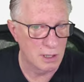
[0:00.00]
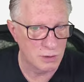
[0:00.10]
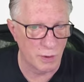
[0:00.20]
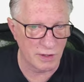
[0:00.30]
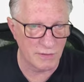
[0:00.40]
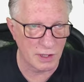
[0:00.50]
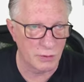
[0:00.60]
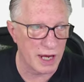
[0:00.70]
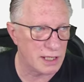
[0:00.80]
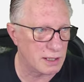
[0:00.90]
It's one of the
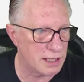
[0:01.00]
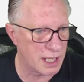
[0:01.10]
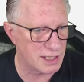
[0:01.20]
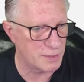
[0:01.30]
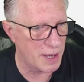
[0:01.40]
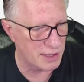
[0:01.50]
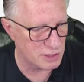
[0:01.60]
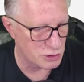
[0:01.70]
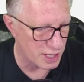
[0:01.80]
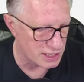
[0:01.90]
great things about
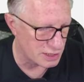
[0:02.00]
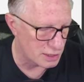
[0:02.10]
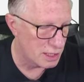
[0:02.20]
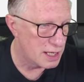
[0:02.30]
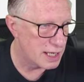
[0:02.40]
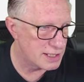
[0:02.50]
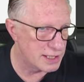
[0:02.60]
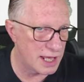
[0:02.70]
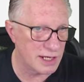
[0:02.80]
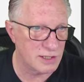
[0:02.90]
the Trezor is
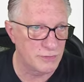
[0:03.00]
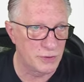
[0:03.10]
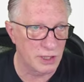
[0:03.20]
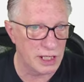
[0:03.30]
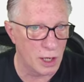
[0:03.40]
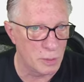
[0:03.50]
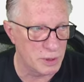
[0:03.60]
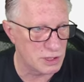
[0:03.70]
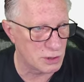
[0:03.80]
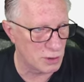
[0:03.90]
that it's fully
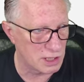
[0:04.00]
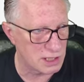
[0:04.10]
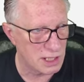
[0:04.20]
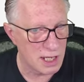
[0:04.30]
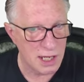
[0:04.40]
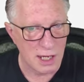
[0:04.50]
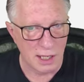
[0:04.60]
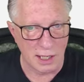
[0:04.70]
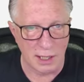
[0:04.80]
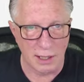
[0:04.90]
open source.
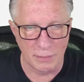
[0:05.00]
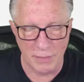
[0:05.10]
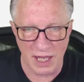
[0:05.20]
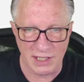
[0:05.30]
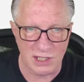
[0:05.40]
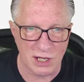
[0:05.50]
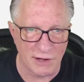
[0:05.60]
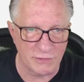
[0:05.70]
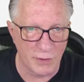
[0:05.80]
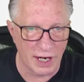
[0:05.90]
It's
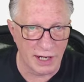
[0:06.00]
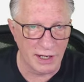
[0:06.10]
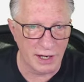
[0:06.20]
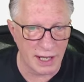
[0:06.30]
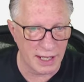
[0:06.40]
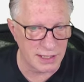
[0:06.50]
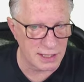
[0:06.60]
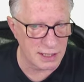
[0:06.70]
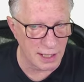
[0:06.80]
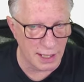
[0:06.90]
software, it's